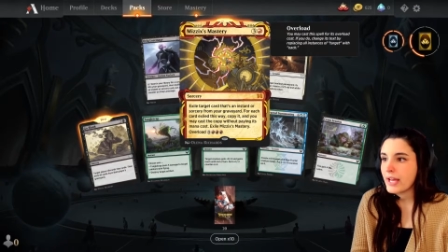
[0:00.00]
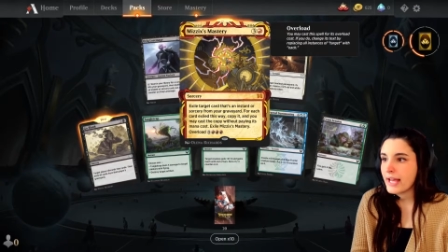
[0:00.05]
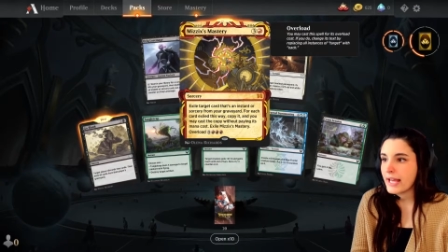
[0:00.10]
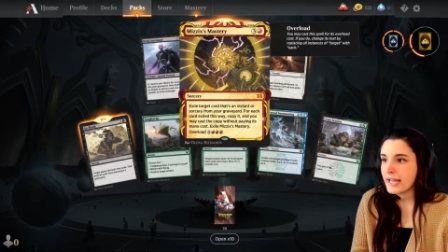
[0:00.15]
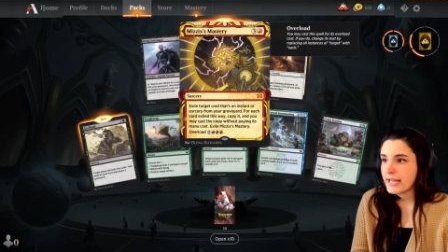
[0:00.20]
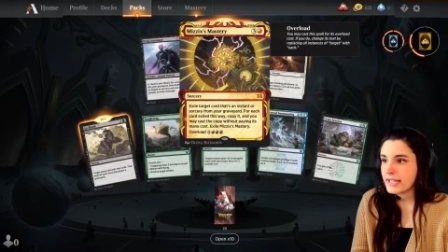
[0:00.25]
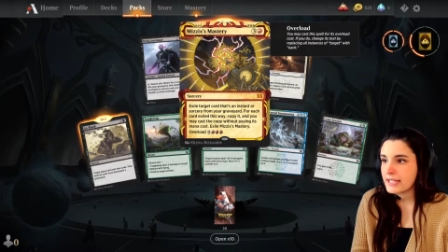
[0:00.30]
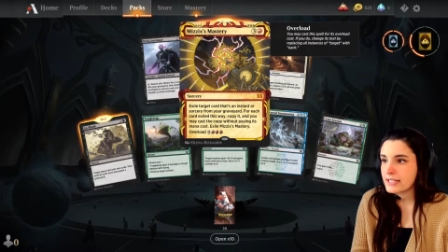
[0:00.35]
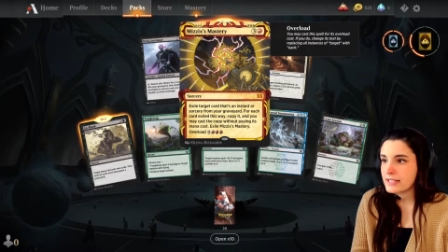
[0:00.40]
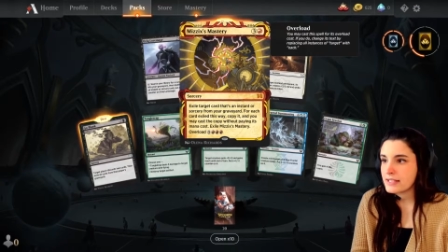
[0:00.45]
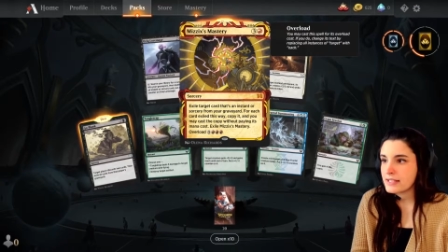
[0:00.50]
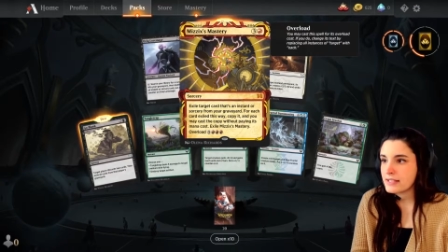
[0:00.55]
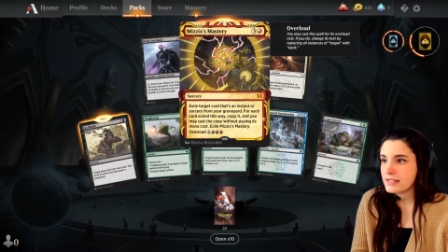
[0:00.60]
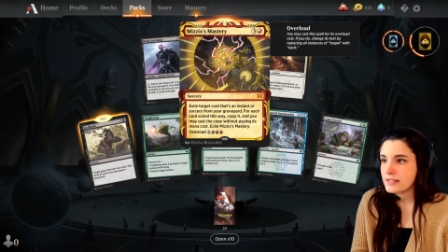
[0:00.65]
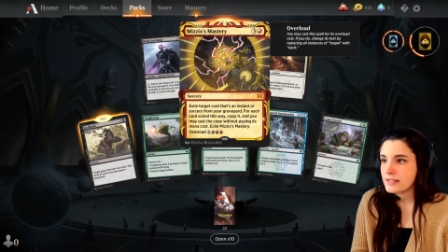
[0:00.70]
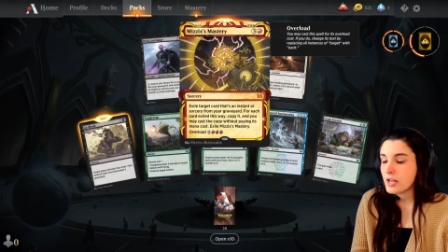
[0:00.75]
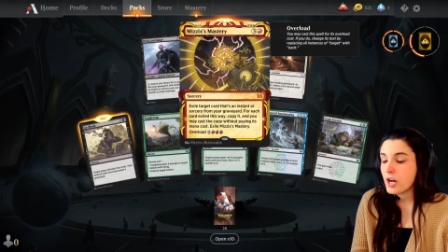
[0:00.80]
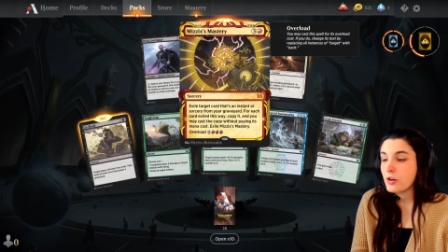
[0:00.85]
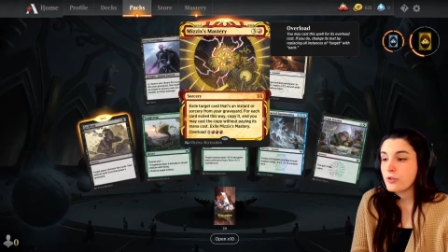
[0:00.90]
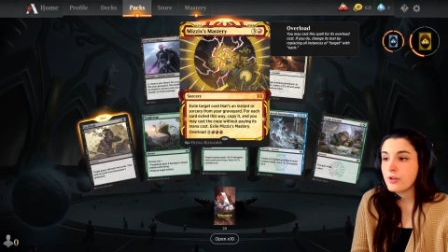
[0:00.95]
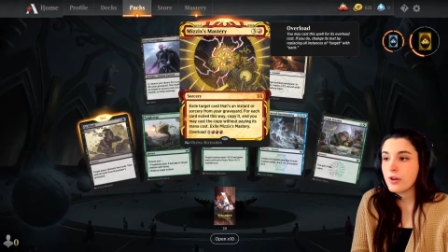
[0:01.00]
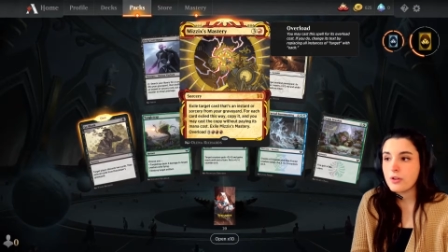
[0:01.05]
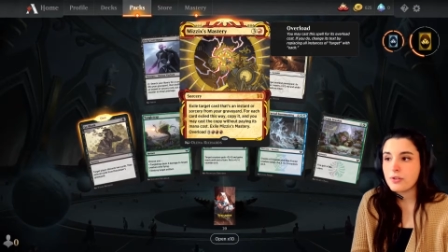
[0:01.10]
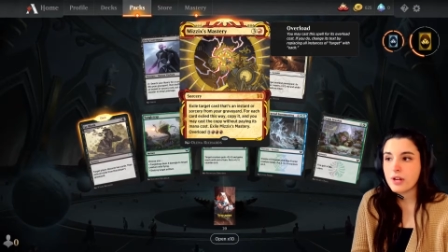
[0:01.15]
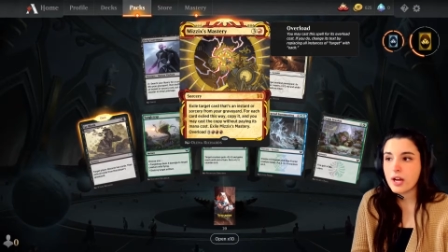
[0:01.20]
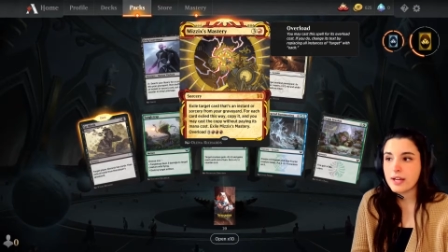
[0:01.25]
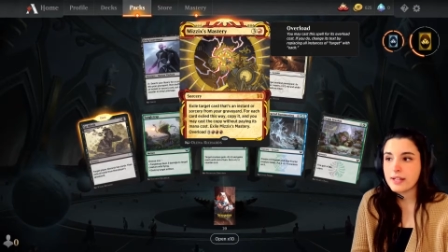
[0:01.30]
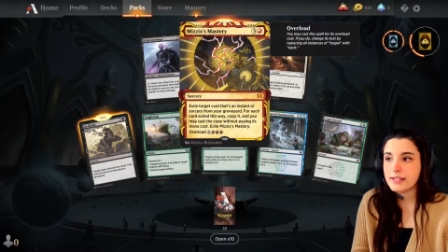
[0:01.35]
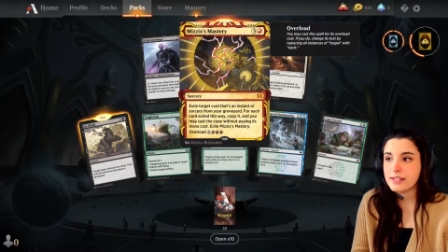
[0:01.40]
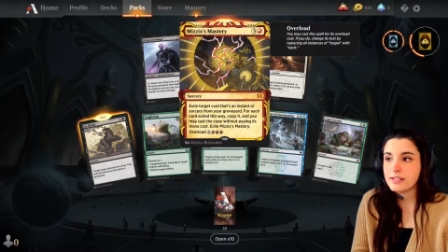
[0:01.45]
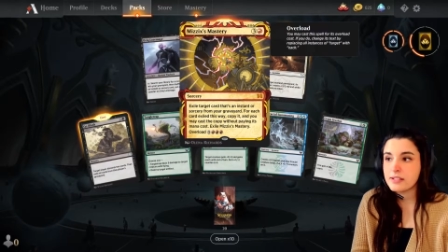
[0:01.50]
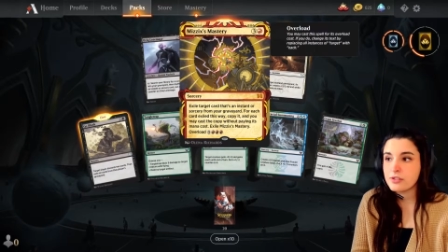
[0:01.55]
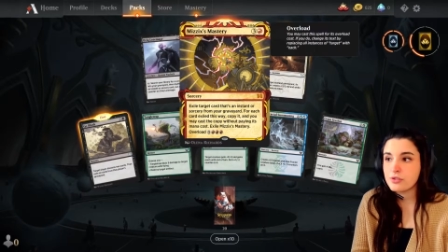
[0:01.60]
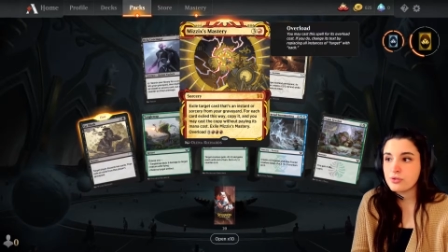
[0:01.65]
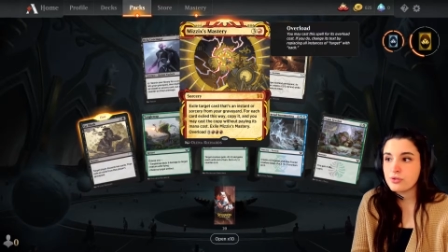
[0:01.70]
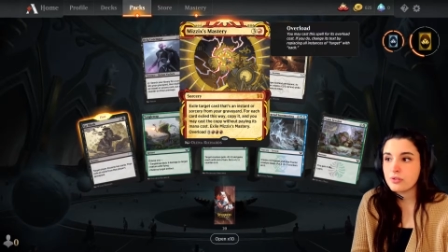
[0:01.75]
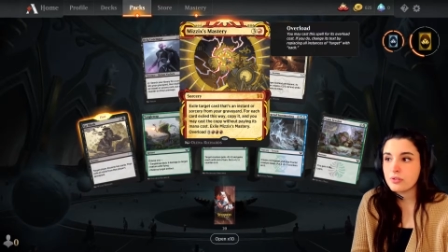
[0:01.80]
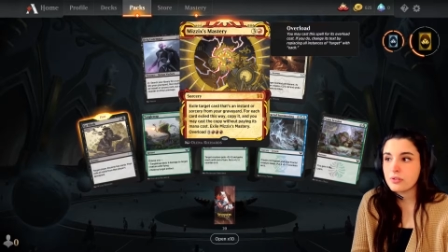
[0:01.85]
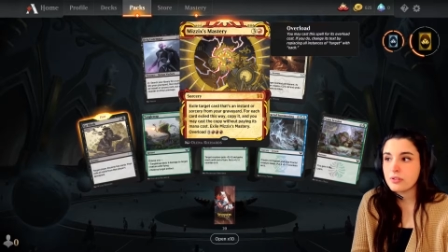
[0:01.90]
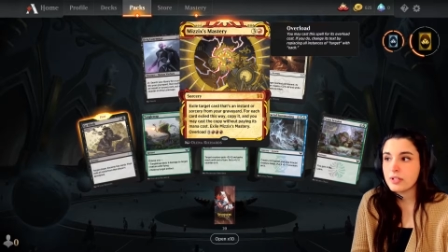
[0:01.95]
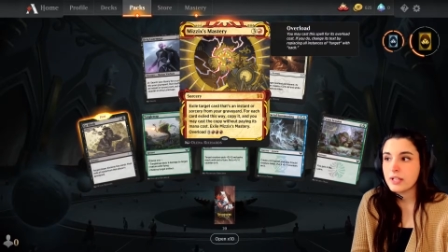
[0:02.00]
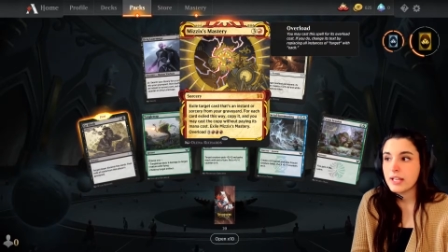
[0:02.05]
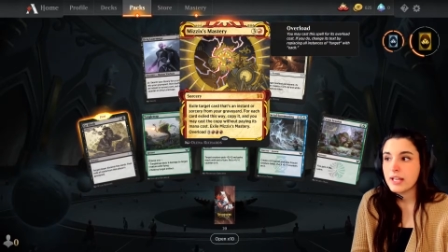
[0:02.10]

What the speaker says: 8. Oh no, not an additional.